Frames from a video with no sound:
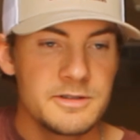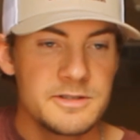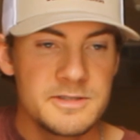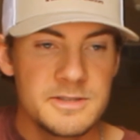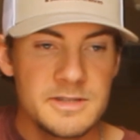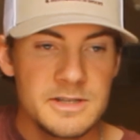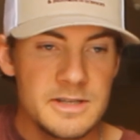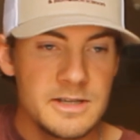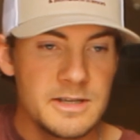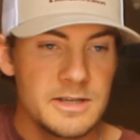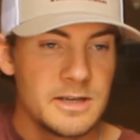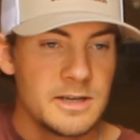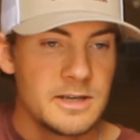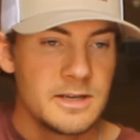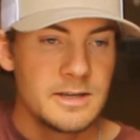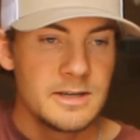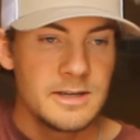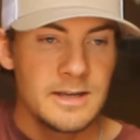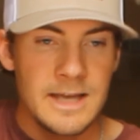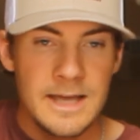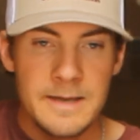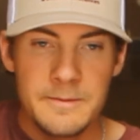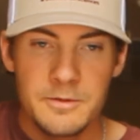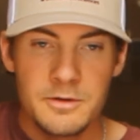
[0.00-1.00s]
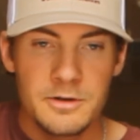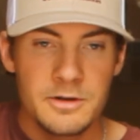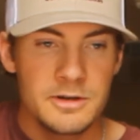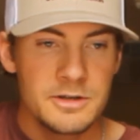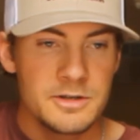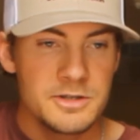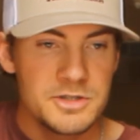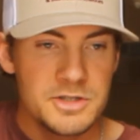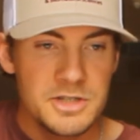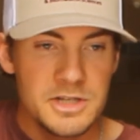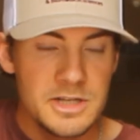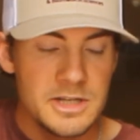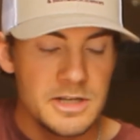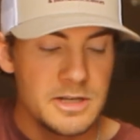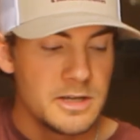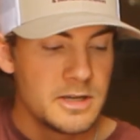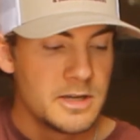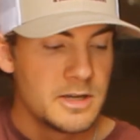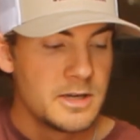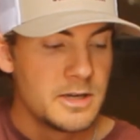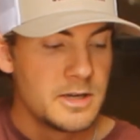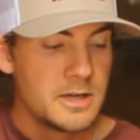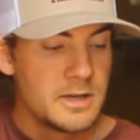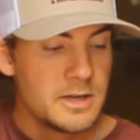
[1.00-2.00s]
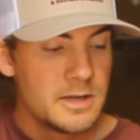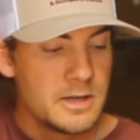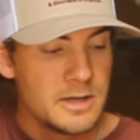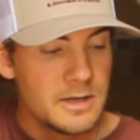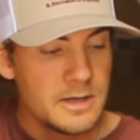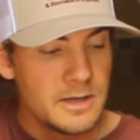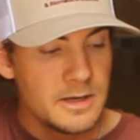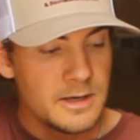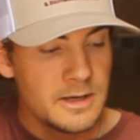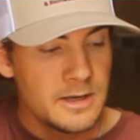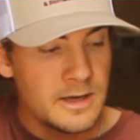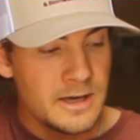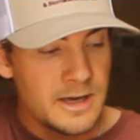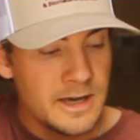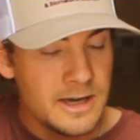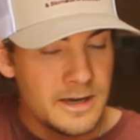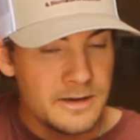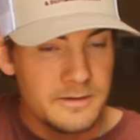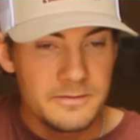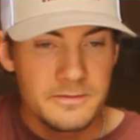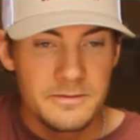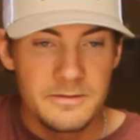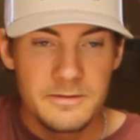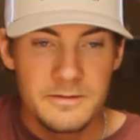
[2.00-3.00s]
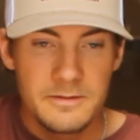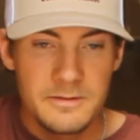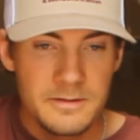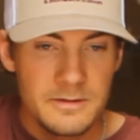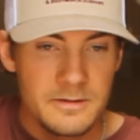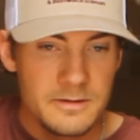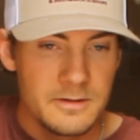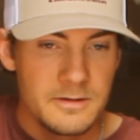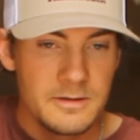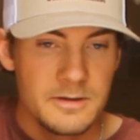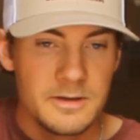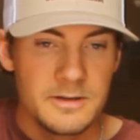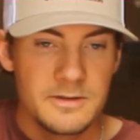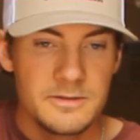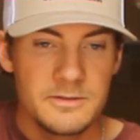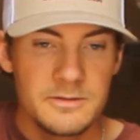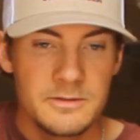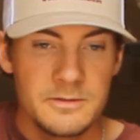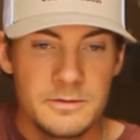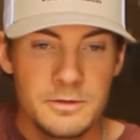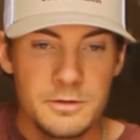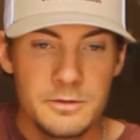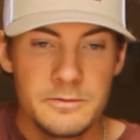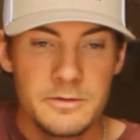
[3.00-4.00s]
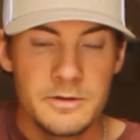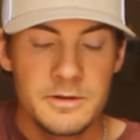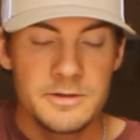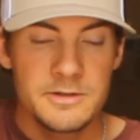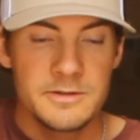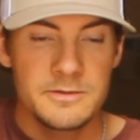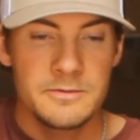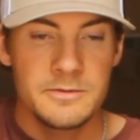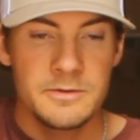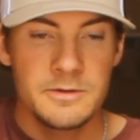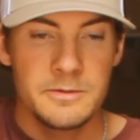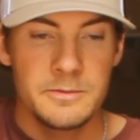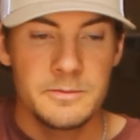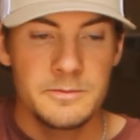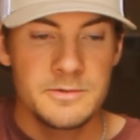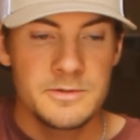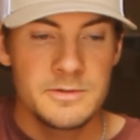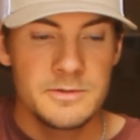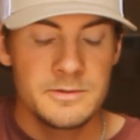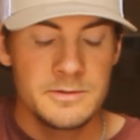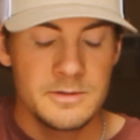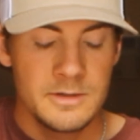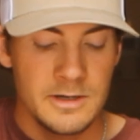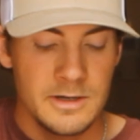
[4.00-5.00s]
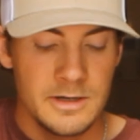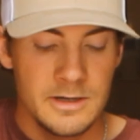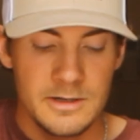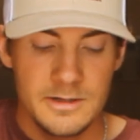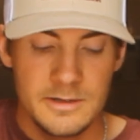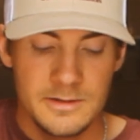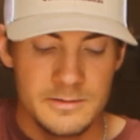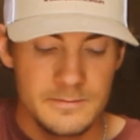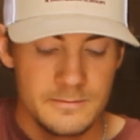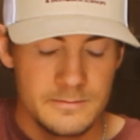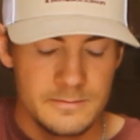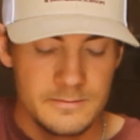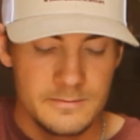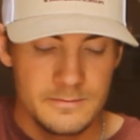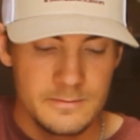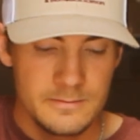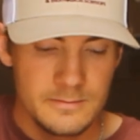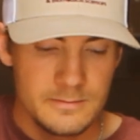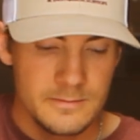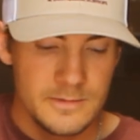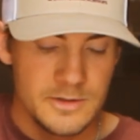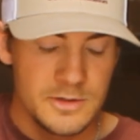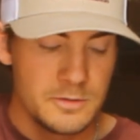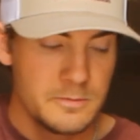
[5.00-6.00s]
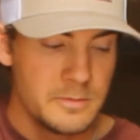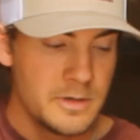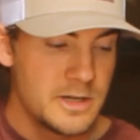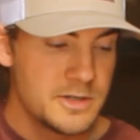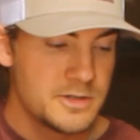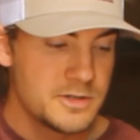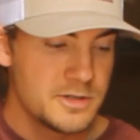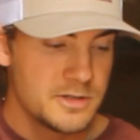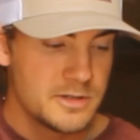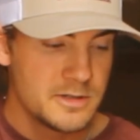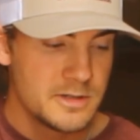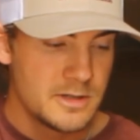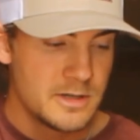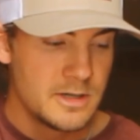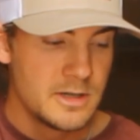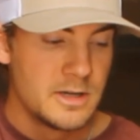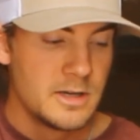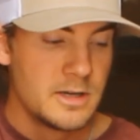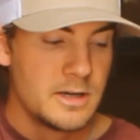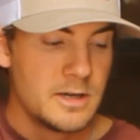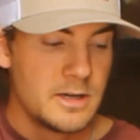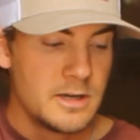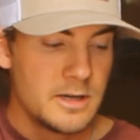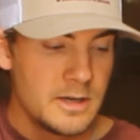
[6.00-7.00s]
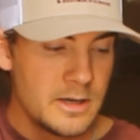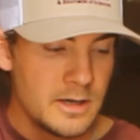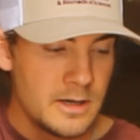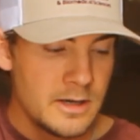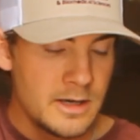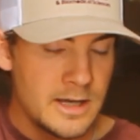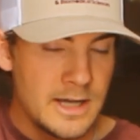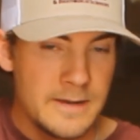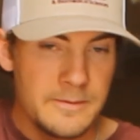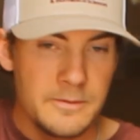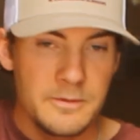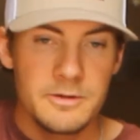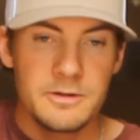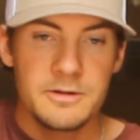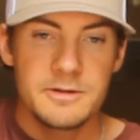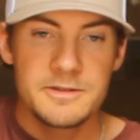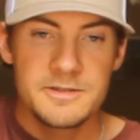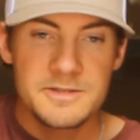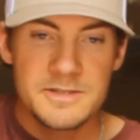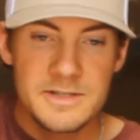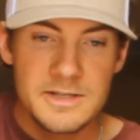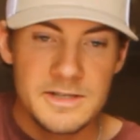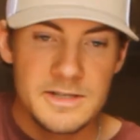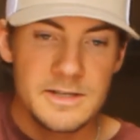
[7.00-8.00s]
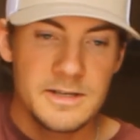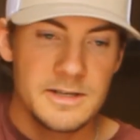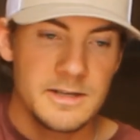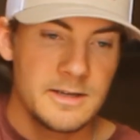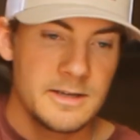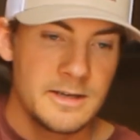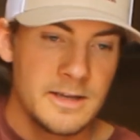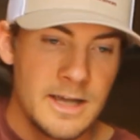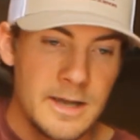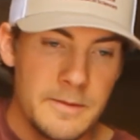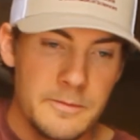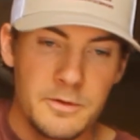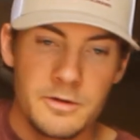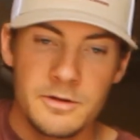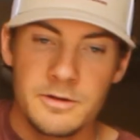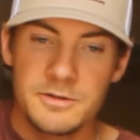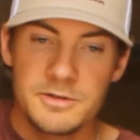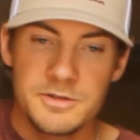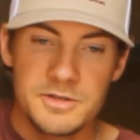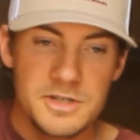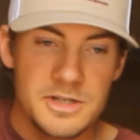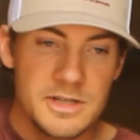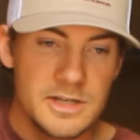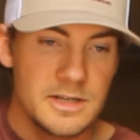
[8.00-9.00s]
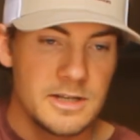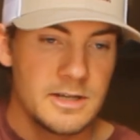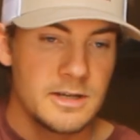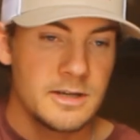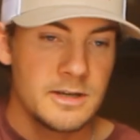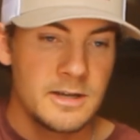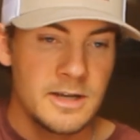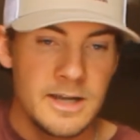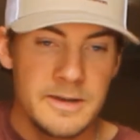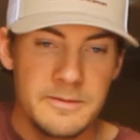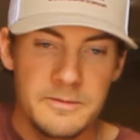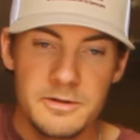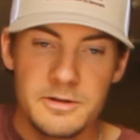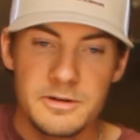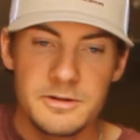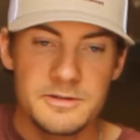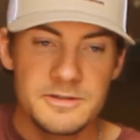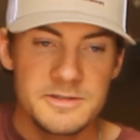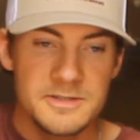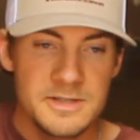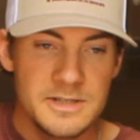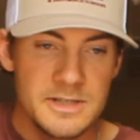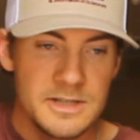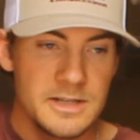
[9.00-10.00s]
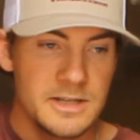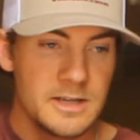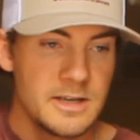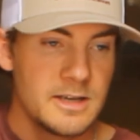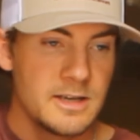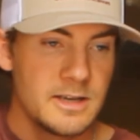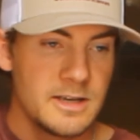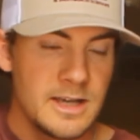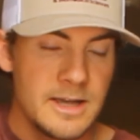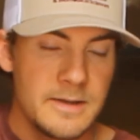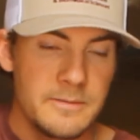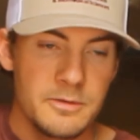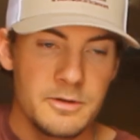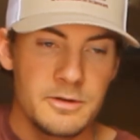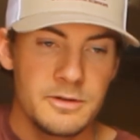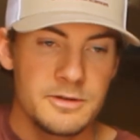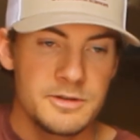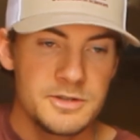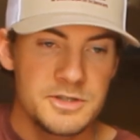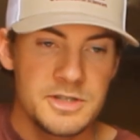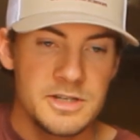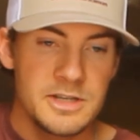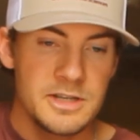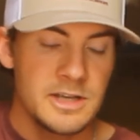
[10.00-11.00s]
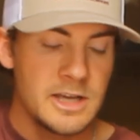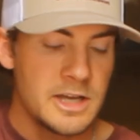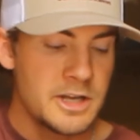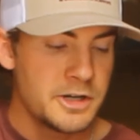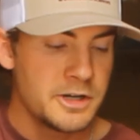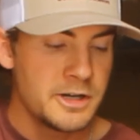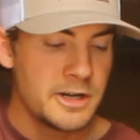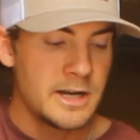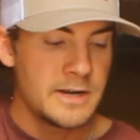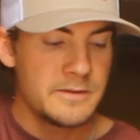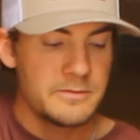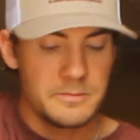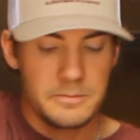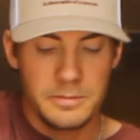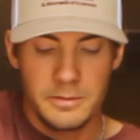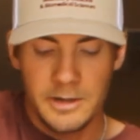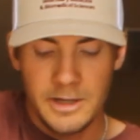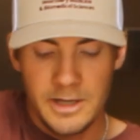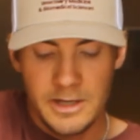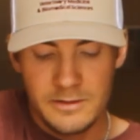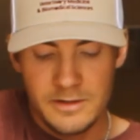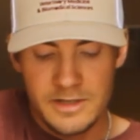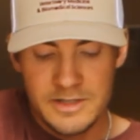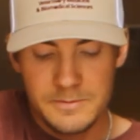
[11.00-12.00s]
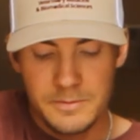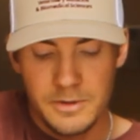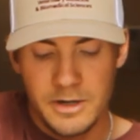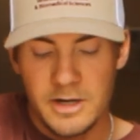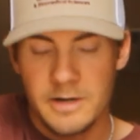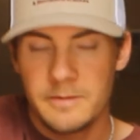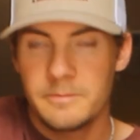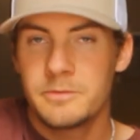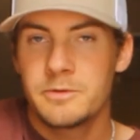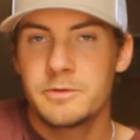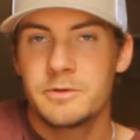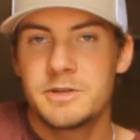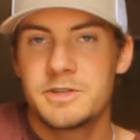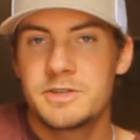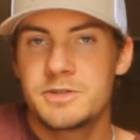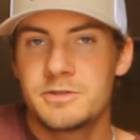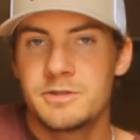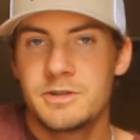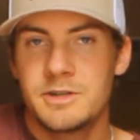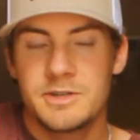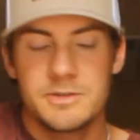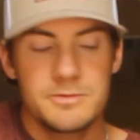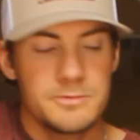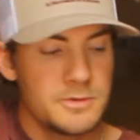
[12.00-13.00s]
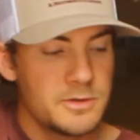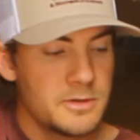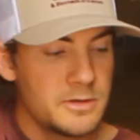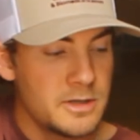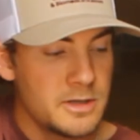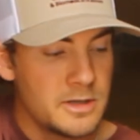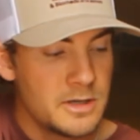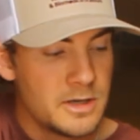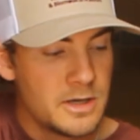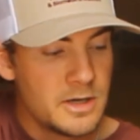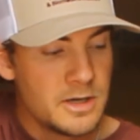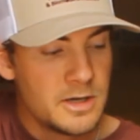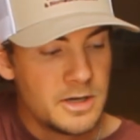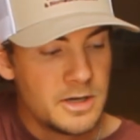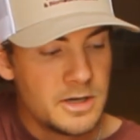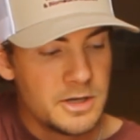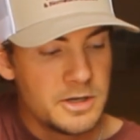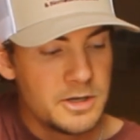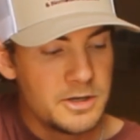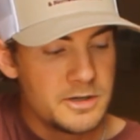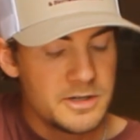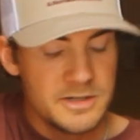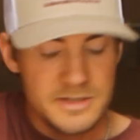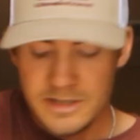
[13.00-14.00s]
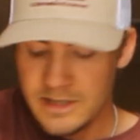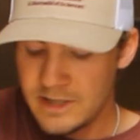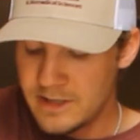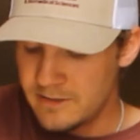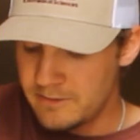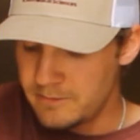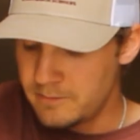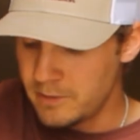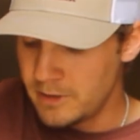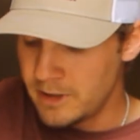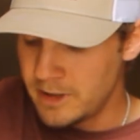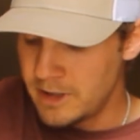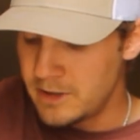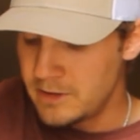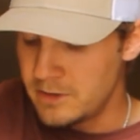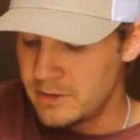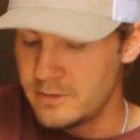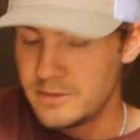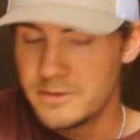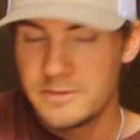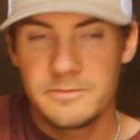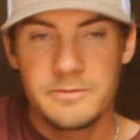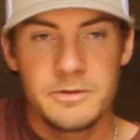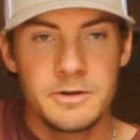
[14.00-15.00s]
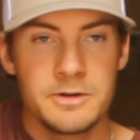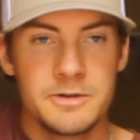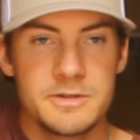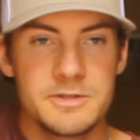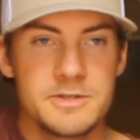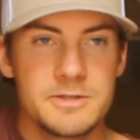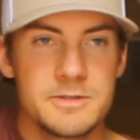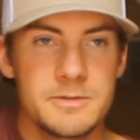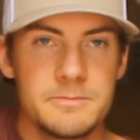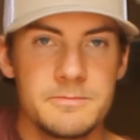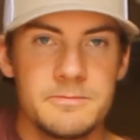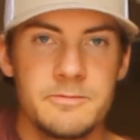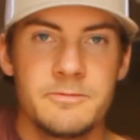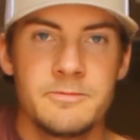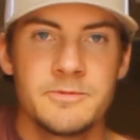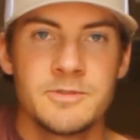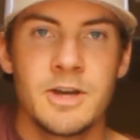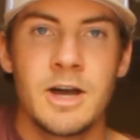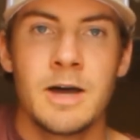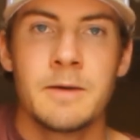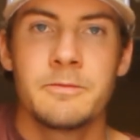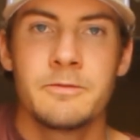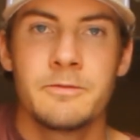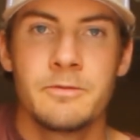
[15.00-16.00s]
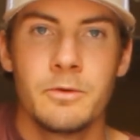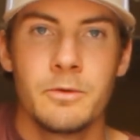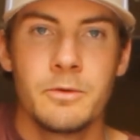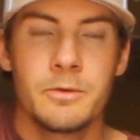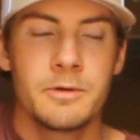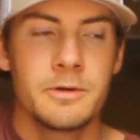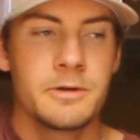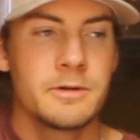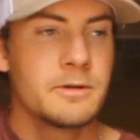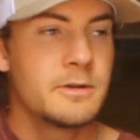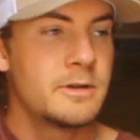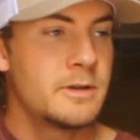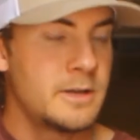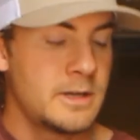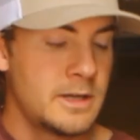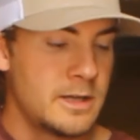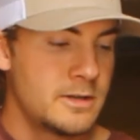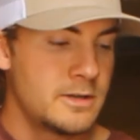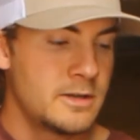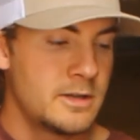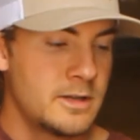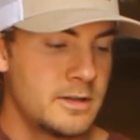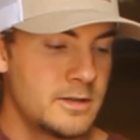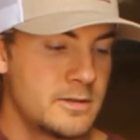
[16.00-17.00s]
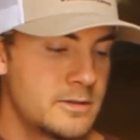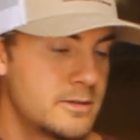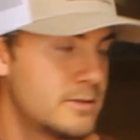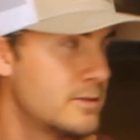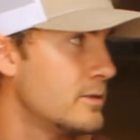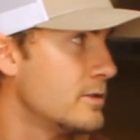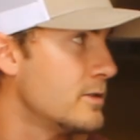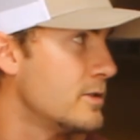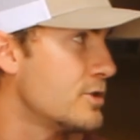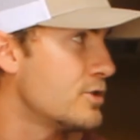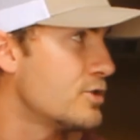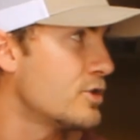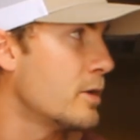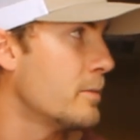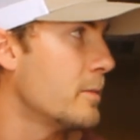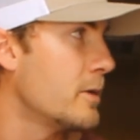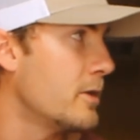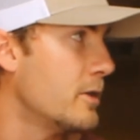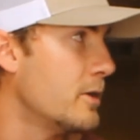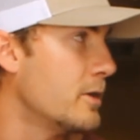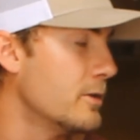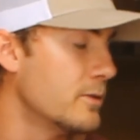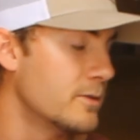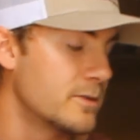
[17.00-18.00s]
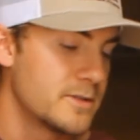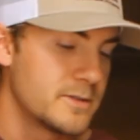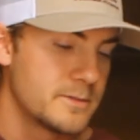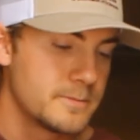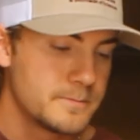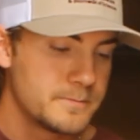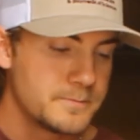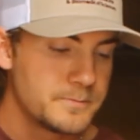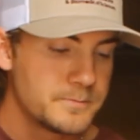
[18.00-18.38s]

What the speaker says: C, hammer on G, F, 2 verse for 2 measures, hammer on C, hammer on G, hammer on C, hammer on G. And you're not even playing these bottom 3 strings really. You're just kind of playing those first top 4 and strumming those.